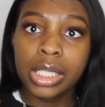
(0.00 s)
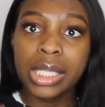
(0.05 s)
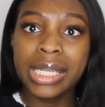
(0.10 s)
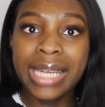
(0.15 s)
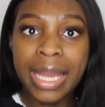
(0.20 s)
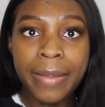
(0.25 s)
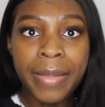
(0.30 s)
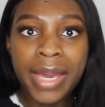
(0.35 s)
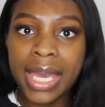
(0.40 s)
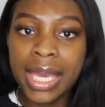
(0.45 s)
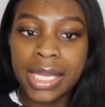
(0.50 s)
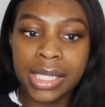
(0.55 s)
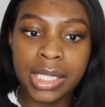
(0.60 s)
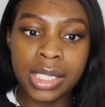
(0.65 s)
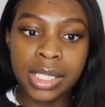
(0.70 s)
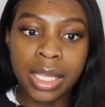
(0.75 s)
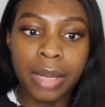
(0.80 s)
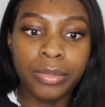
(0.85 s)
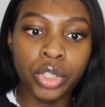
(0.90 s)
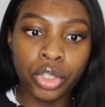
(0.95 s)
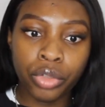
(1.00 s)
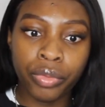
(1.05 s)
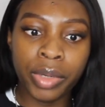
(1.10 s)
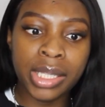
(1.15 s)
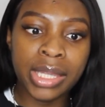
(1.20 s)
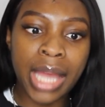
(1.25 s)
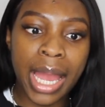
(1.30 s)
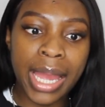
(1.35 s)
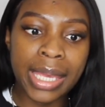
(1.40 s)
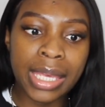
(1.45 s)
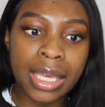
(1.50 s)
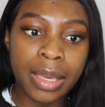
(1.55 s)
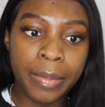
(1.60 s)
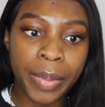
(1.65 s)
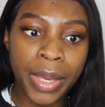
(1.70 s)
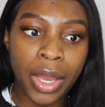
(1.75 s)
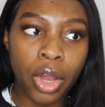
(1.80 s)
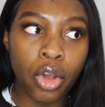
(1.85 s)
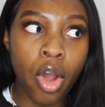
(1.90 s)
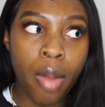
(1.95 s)
limit it to some degree that it
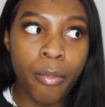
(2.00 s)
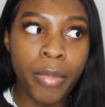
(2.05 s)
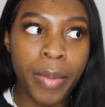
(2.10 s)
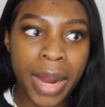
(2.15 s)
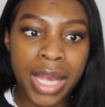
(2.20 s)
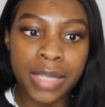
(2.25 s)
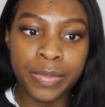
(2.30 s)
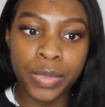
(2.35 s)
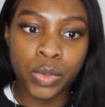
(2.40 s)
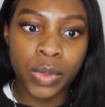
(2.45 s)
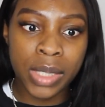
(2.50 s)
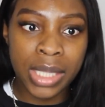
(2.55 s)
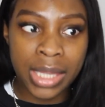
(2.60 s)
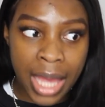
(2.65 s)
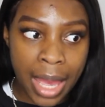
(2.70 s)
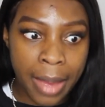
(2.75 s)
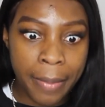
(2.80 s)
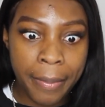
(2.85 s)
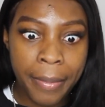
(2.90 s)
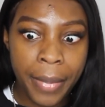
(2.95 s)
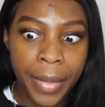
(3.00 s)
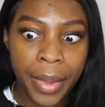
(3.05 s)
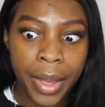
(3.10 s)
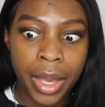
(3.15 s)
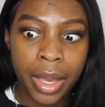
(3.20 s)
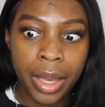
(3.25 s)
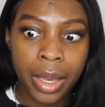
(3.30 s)
could be a compromise between them,